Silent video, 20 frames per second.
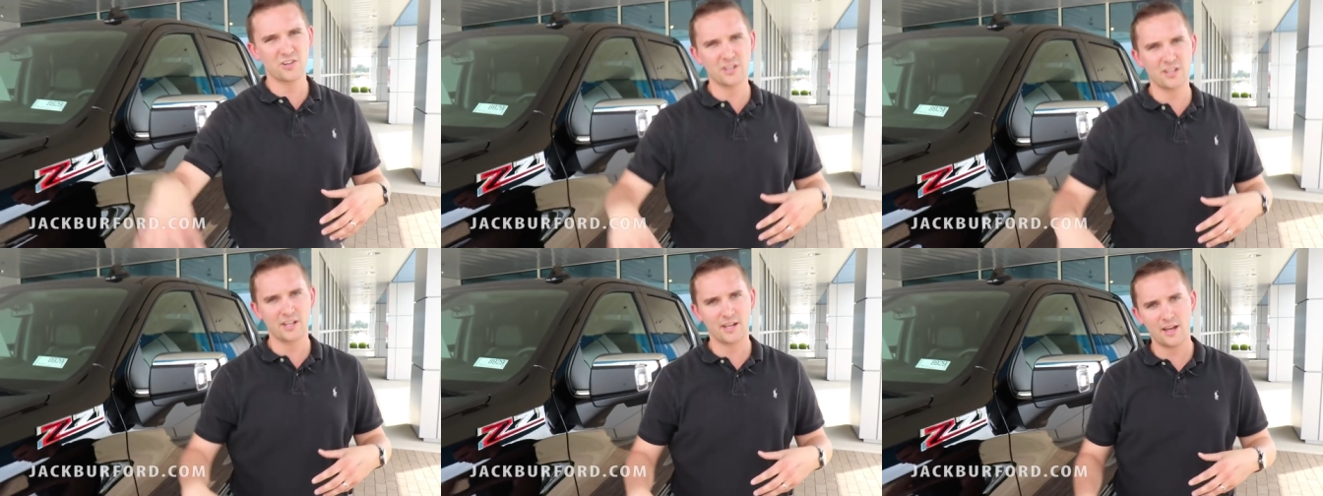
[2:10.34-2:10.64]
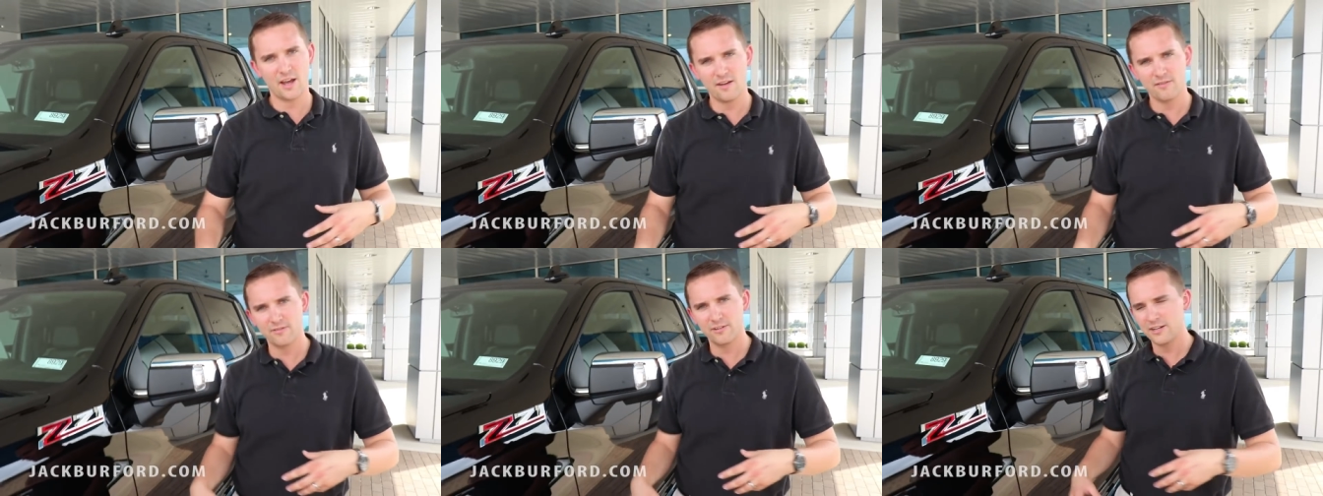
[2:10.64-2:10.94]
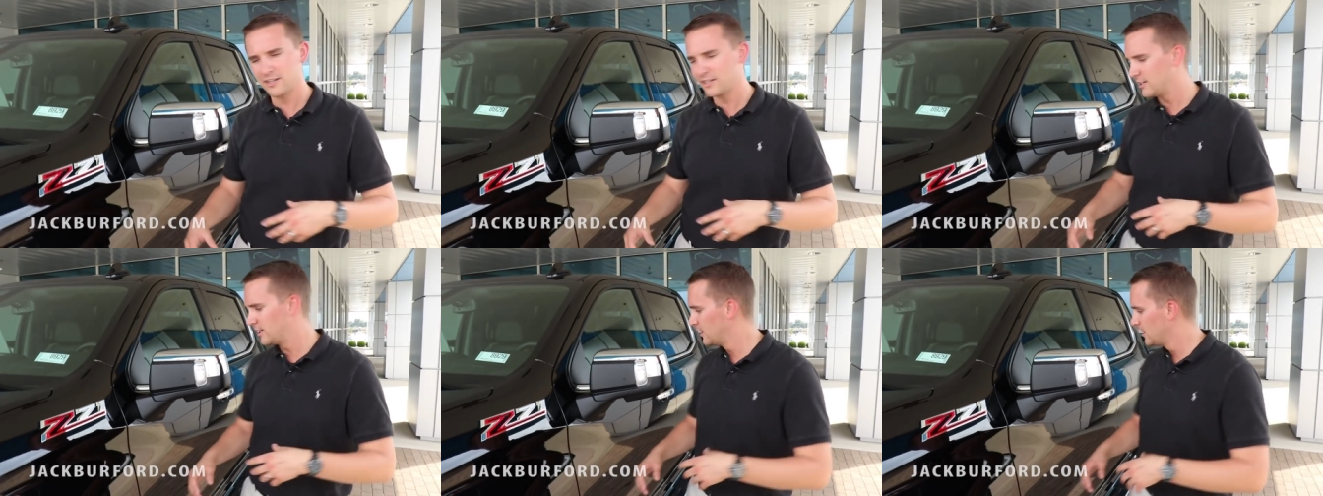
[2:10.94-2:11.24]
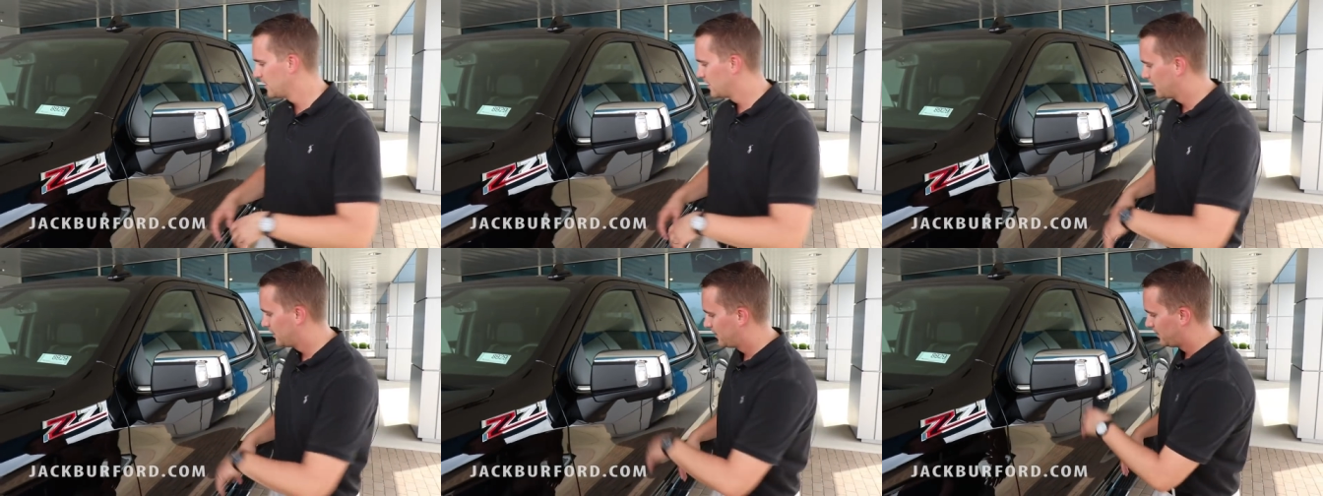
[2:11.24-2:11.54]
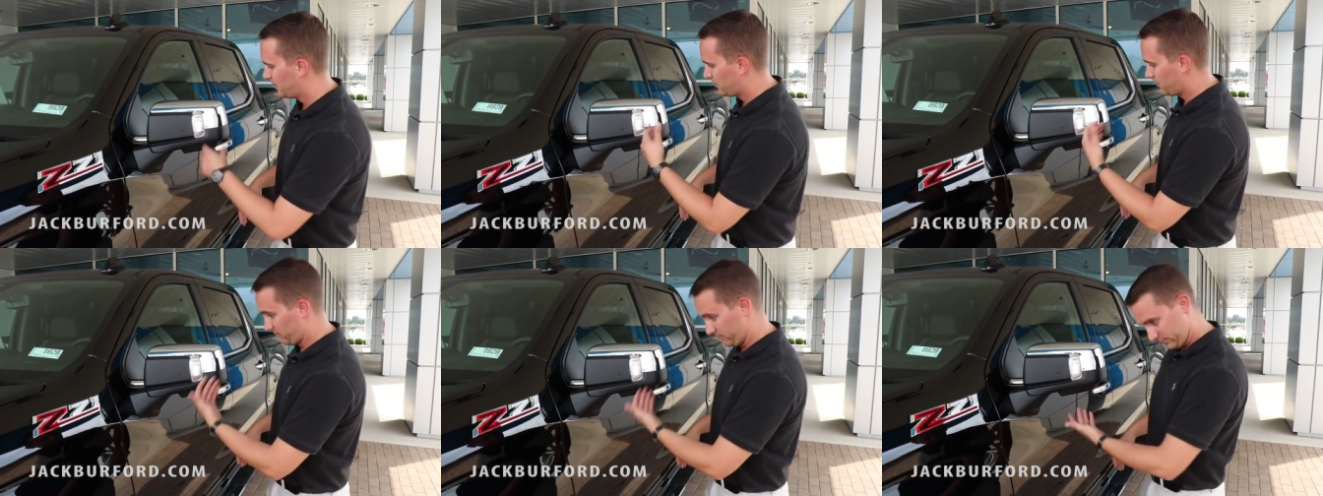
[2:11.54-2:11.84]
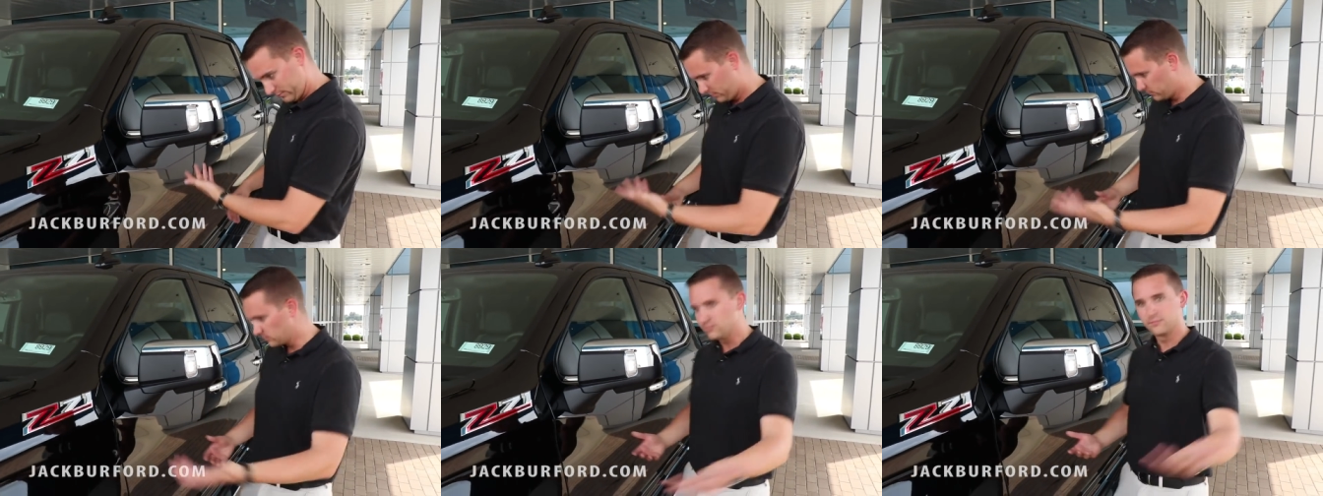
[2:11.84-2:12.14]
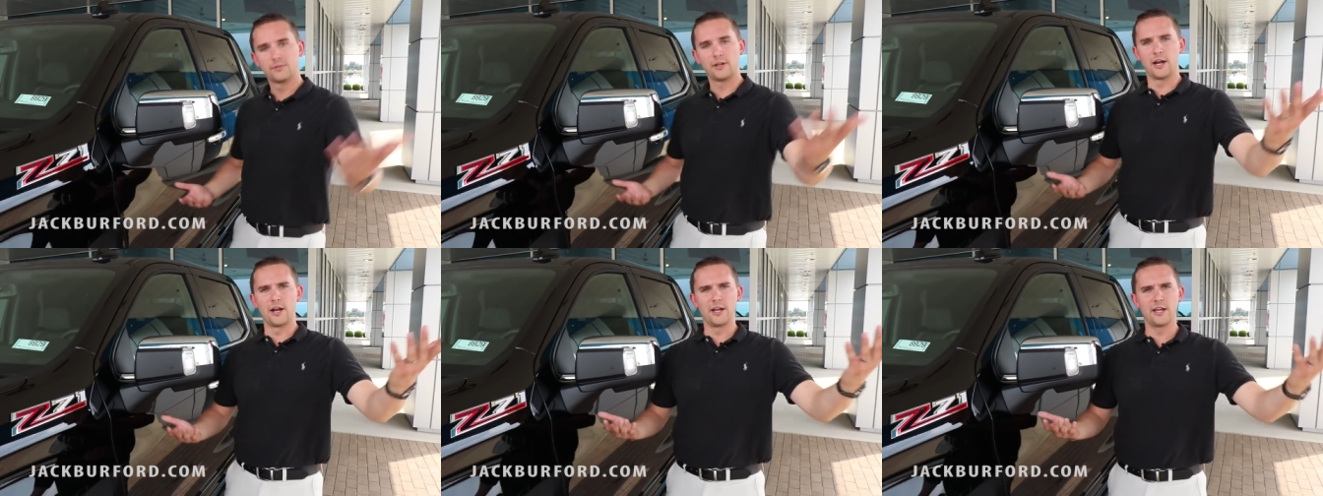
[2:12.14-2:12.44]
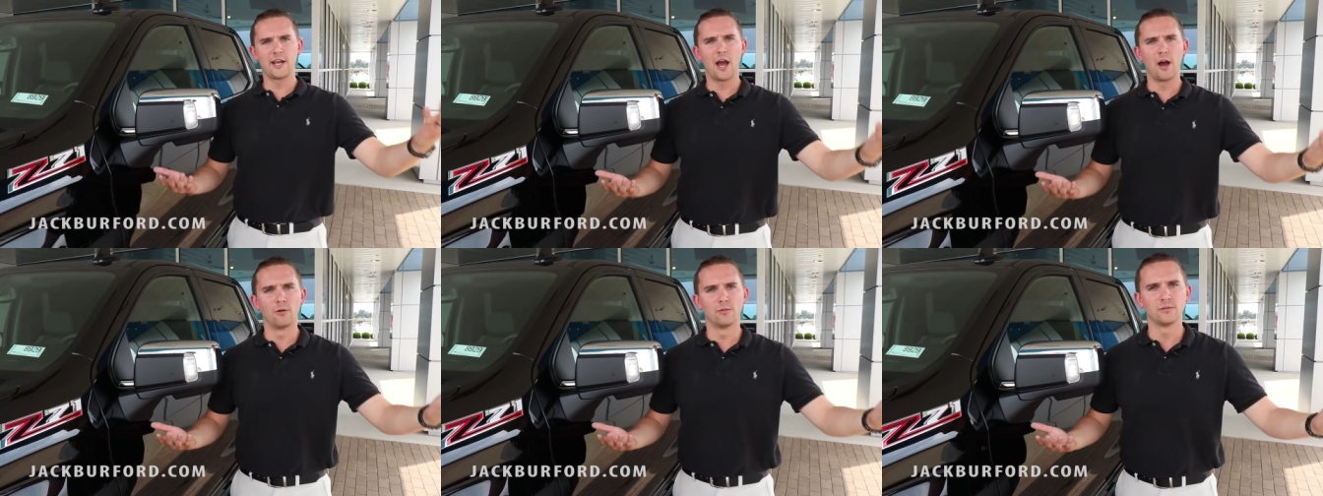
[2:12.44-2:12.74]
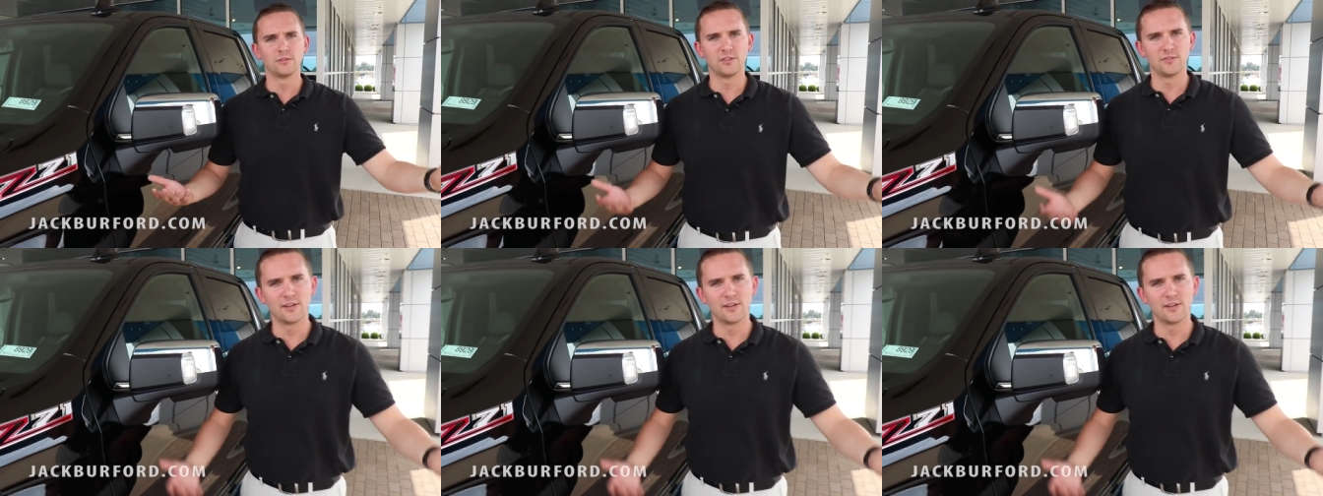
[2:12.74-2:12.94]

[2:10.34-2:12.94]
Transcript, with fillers: aren't going to cover it. Here you go.